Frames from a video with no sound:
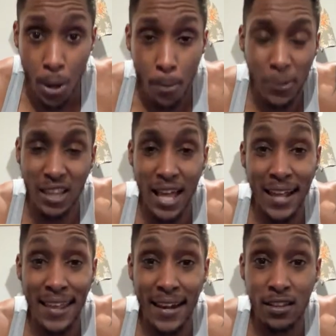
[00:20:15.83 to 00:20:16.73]
but a lot
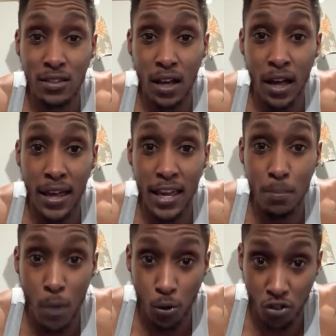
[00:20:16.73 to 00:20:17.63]
of that is in
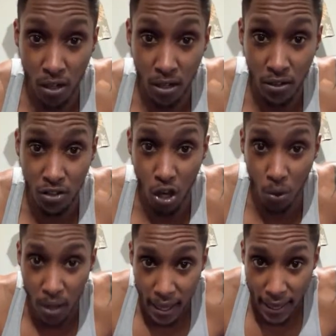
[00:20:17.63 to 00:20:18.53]
motion. So
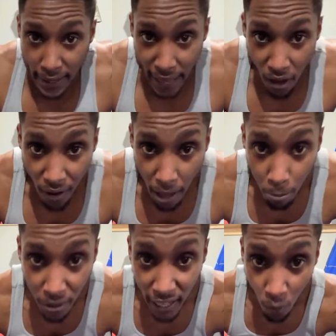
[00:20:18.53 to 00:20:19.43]
now I'm gonna
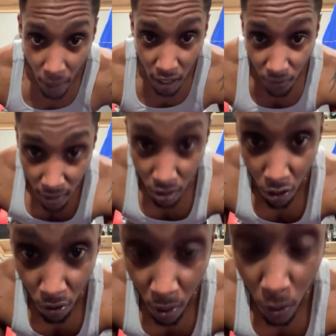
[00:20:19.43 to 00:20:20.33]
put that weighted vest
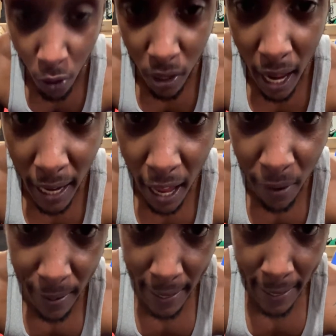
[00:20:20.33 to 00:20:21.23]
on and we're gonna knock
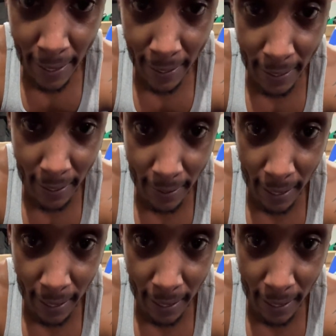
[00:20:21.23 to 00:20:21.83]
out these